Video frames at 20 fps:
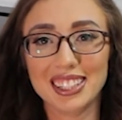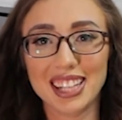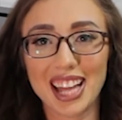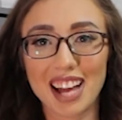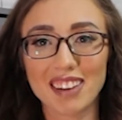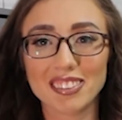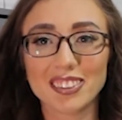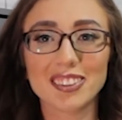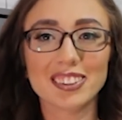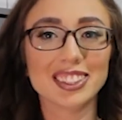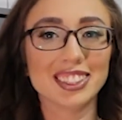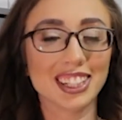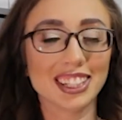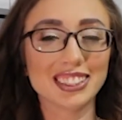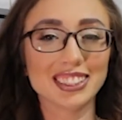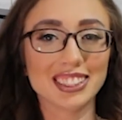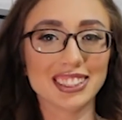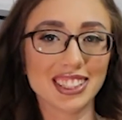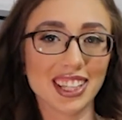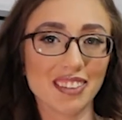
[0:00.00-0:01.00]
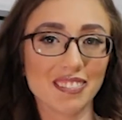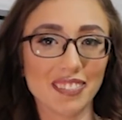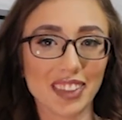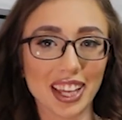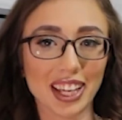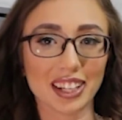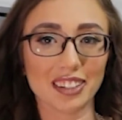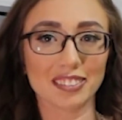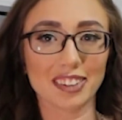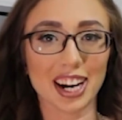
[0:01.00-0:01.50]
Everyone does the same
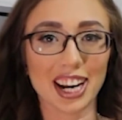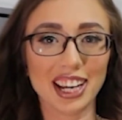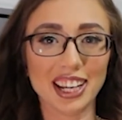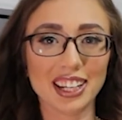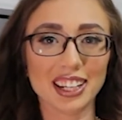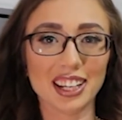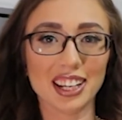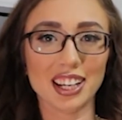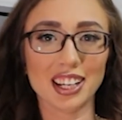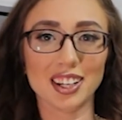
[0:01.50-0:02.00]
thing, right?